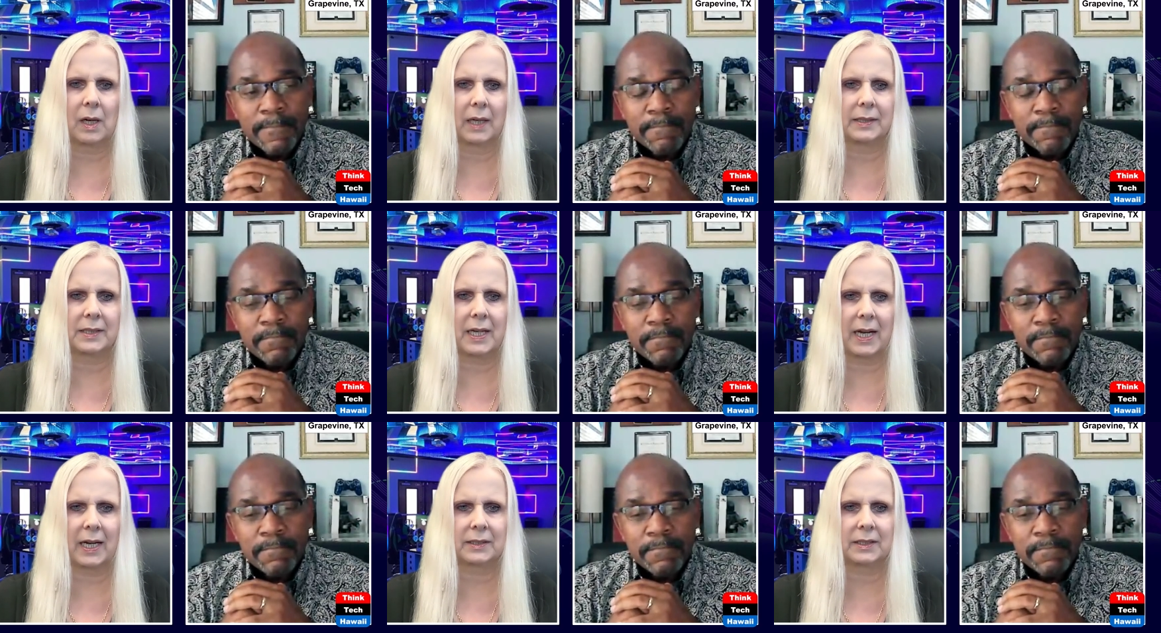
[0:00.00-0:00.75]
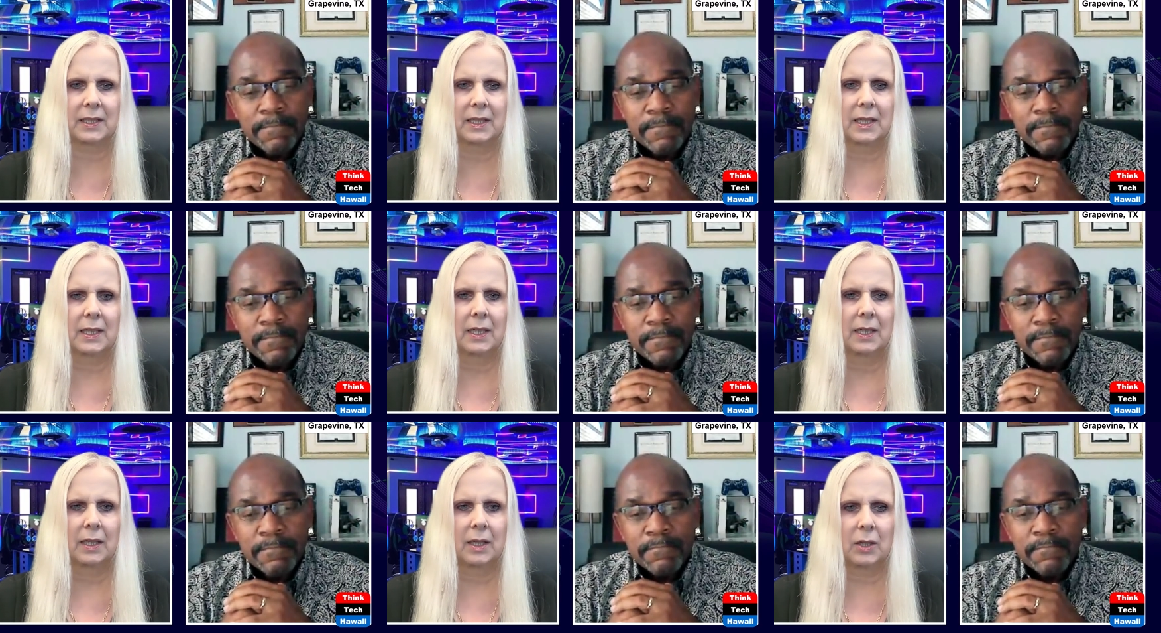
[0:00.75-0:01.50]
Speaker 1: contact
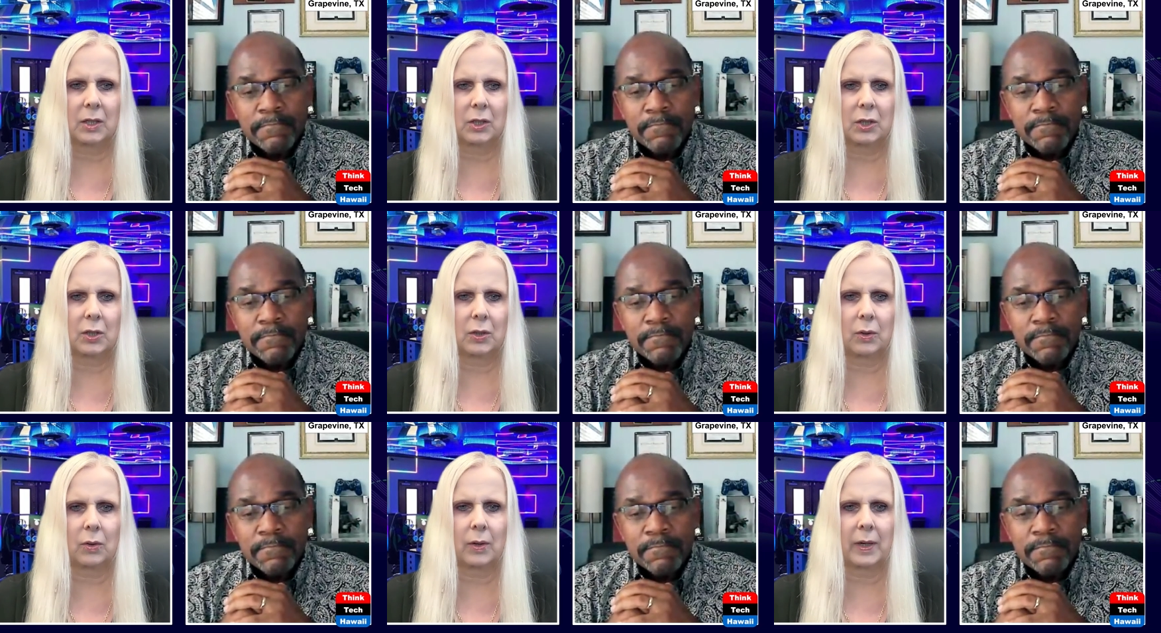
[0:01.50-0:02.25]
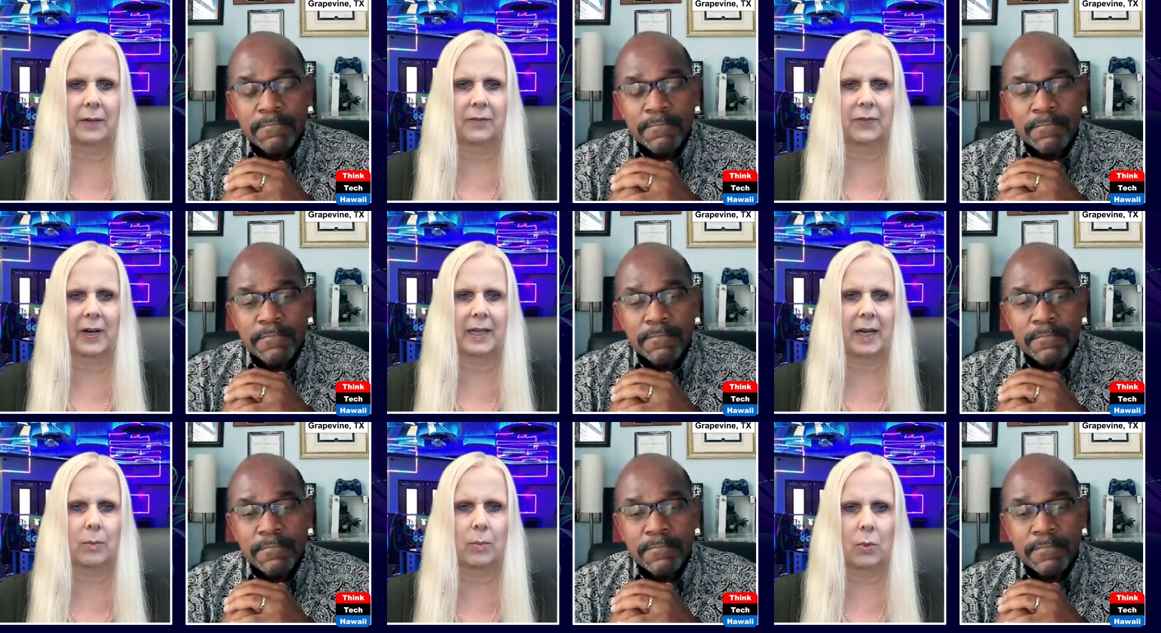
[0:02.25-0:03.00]
you and find
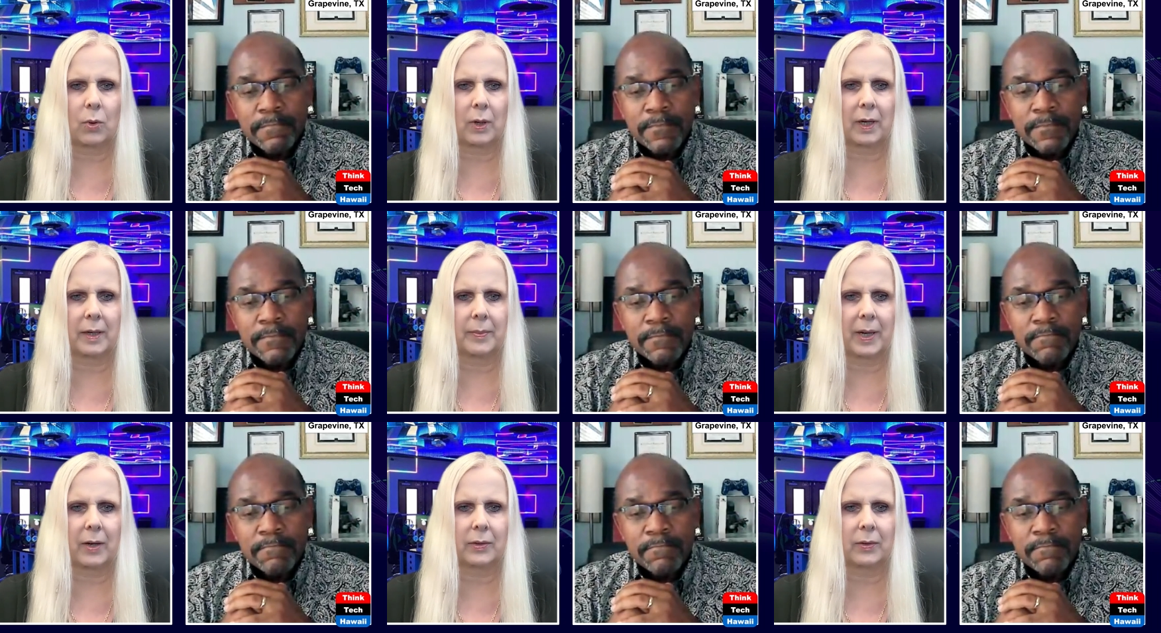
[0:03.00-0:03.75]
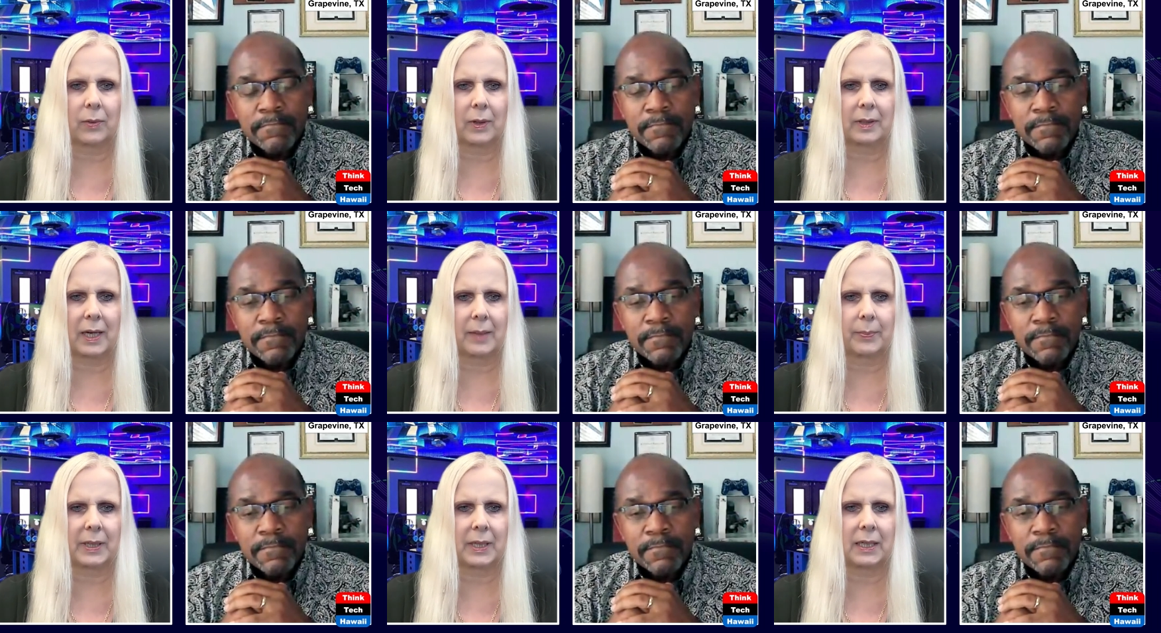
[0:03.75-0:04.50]
out more about your
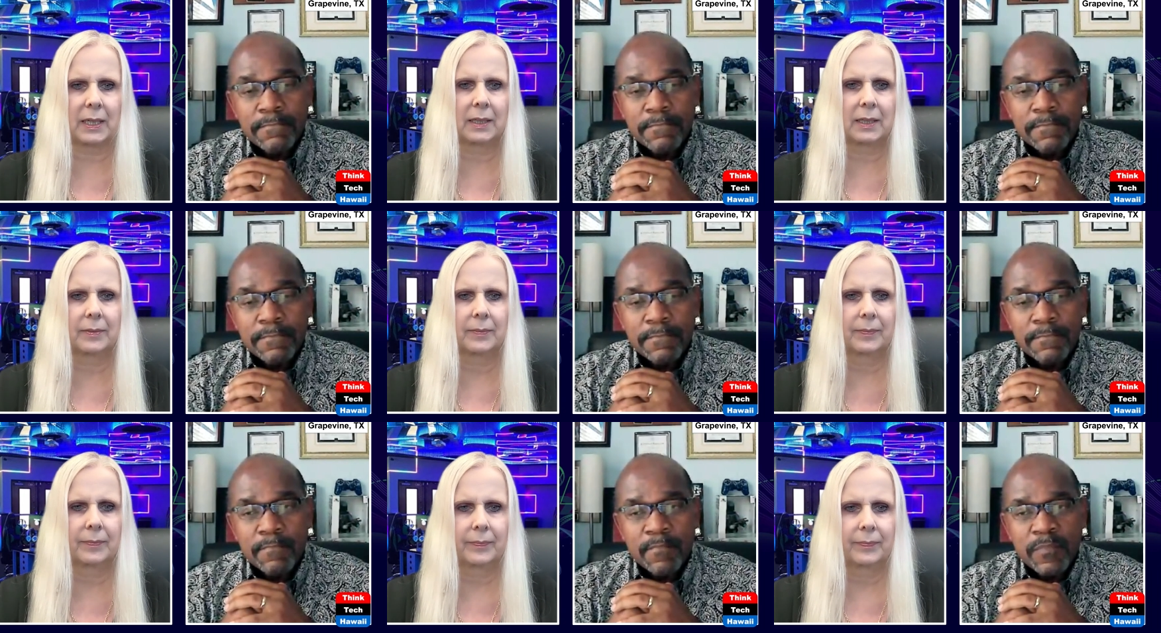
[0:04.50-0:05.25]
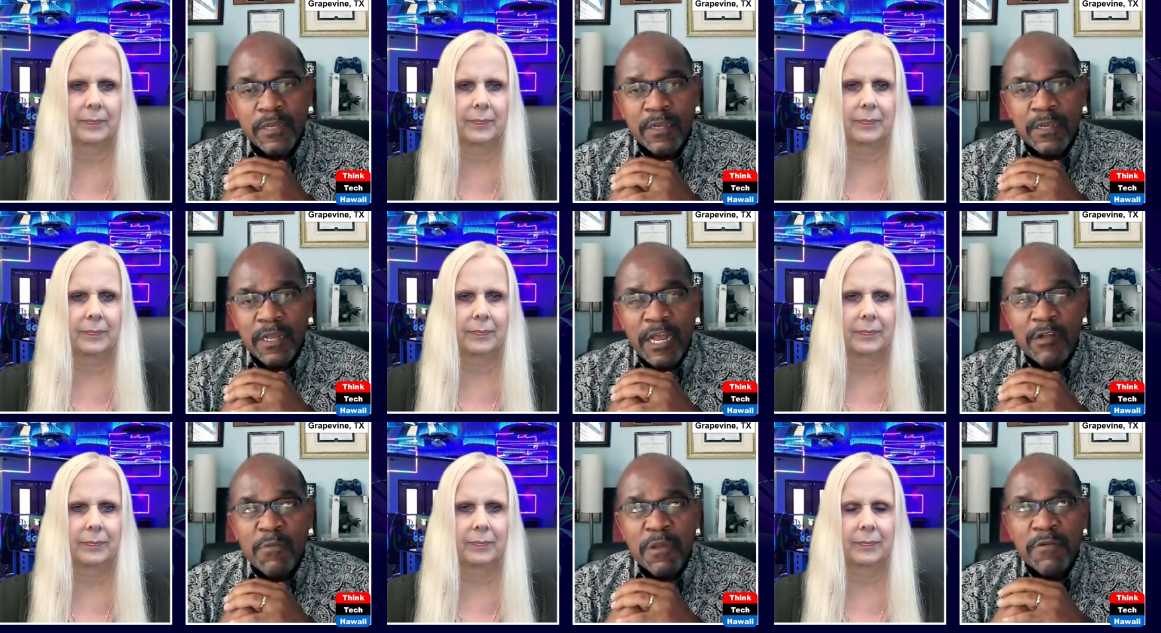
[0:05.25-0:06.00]
company?
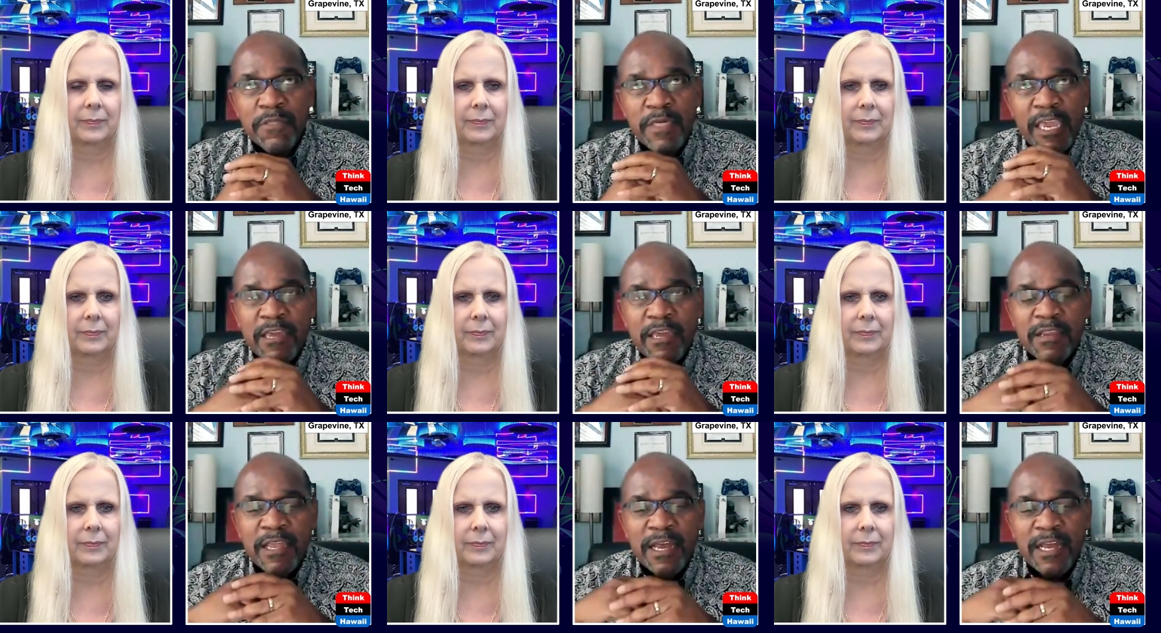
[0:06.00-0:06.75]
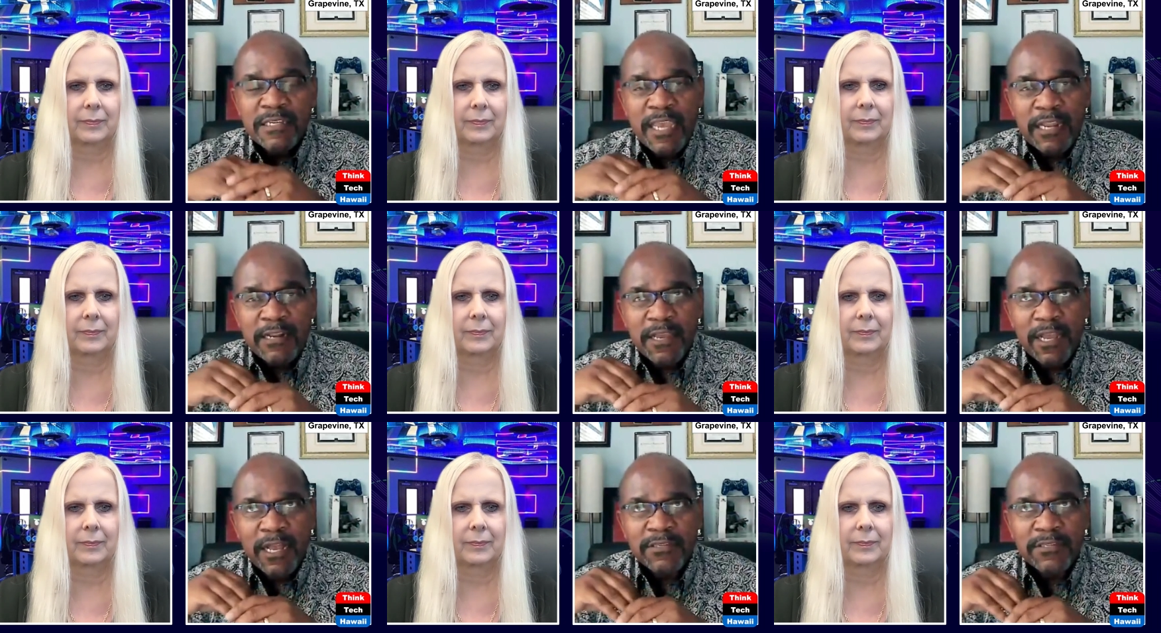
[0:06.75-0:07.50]
Speaker 2: They can contact
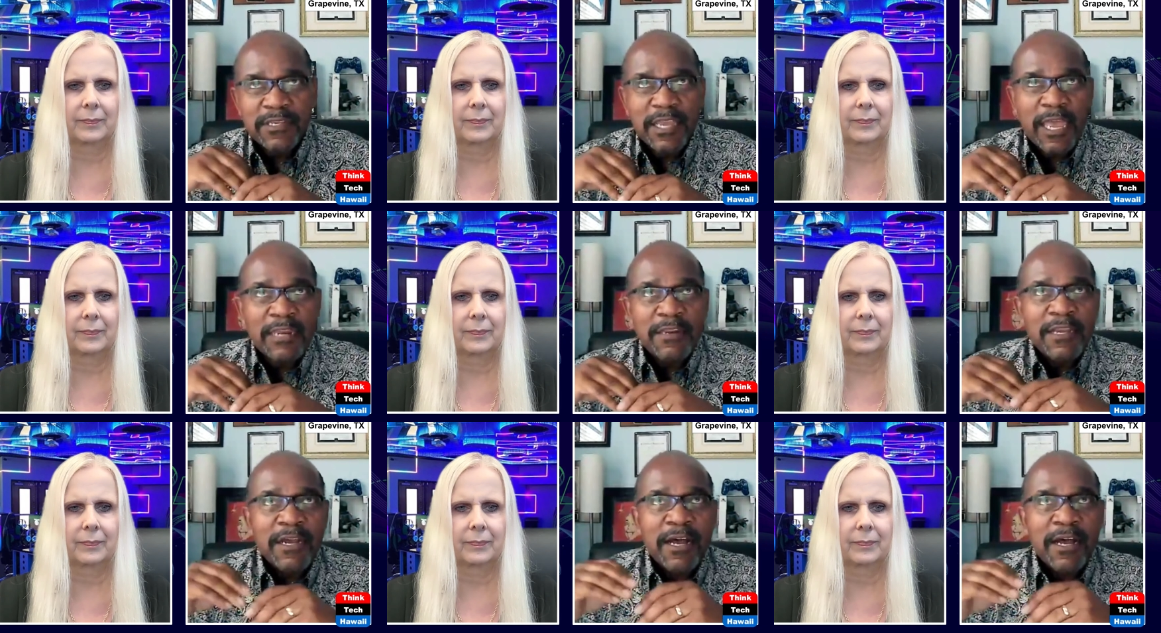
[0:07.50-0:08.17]
us at